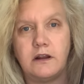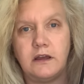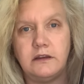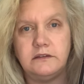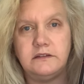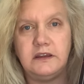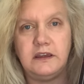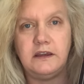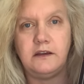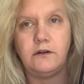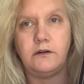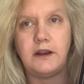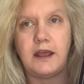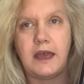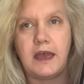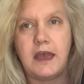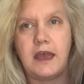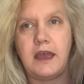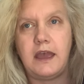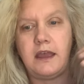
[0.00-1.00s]
on D, go to
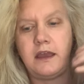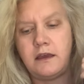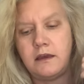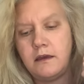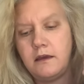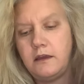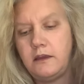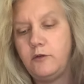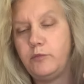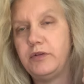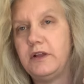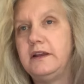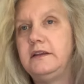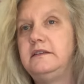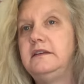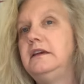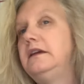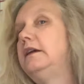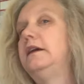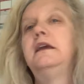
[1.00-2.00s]
A, you play
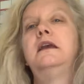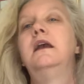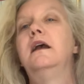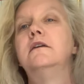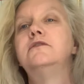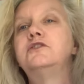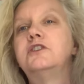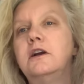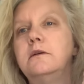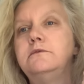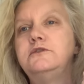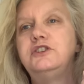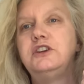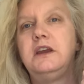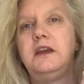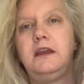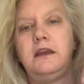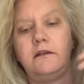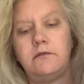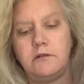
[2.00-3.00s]
D, E, F sharp,
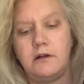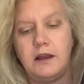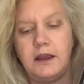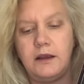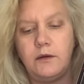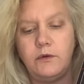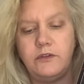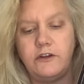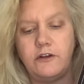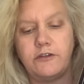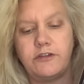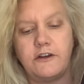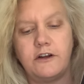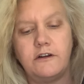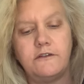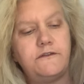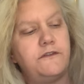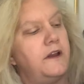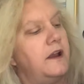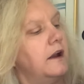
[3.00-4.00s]
G, right, with your
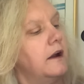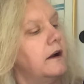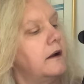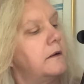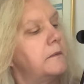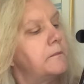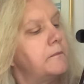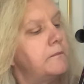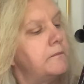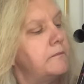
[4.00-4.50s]
third finger.